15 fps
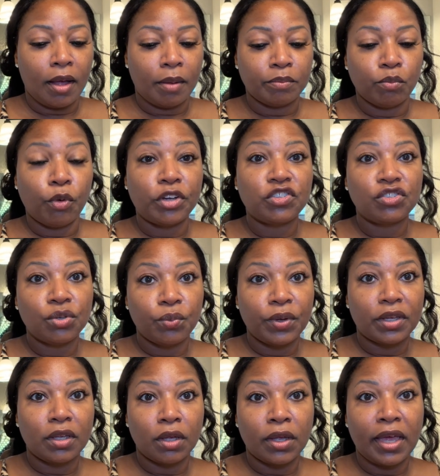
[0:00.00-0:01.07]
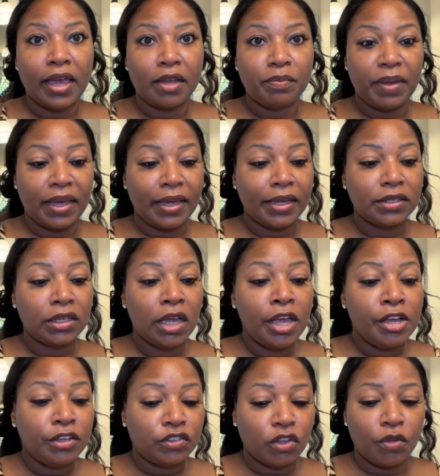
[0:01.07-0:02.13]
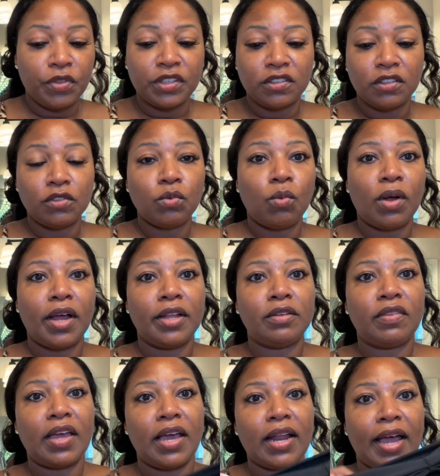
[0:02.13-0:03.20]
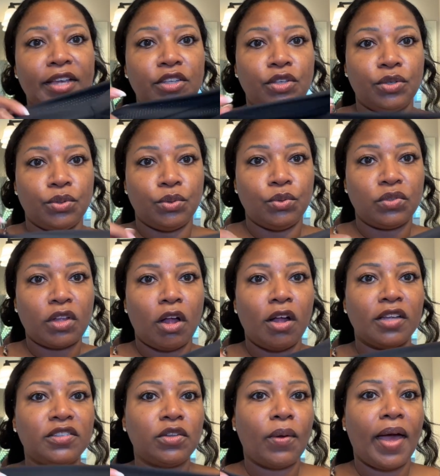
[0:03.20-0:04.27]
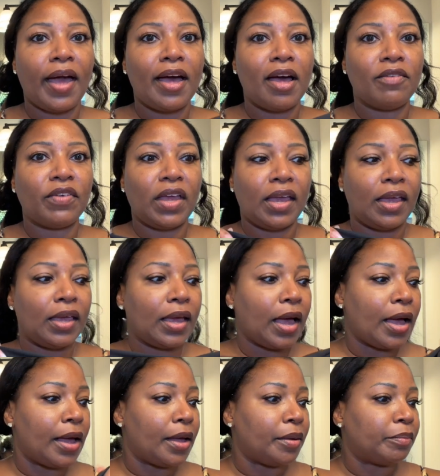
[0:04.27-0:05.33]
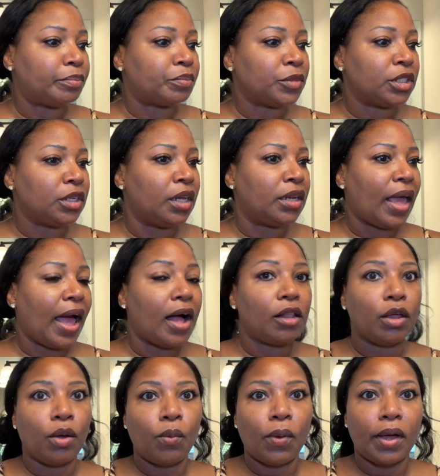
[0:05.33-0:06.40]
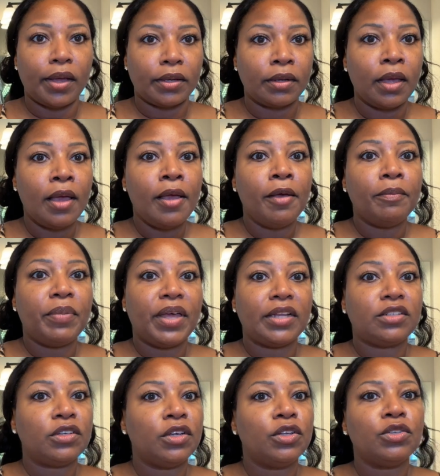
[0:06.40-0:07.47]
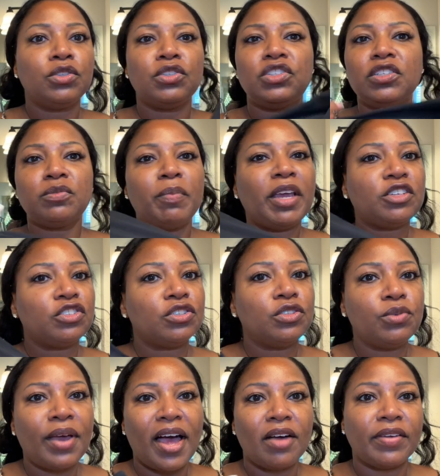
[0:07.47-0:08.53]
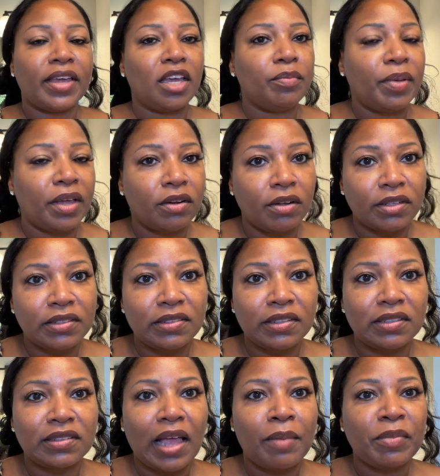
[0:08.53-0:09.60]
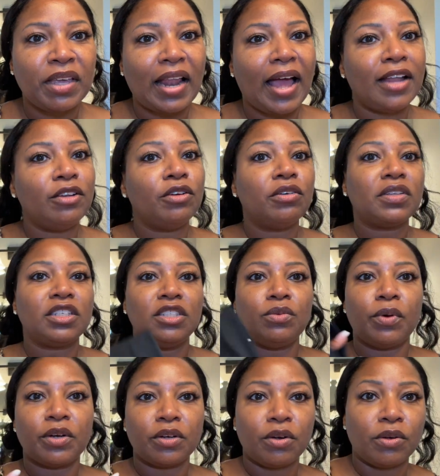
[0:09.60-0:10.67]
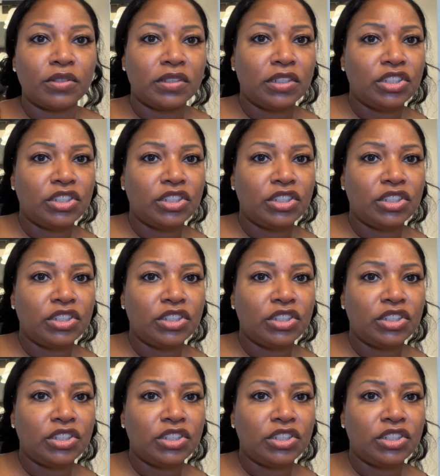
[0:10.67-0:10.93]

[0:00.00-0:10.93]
moisture wicking headband. So this is one that I use. I also have an aloe one, but just make sure you have a headband on, sis. I mean, I know that you want to go into the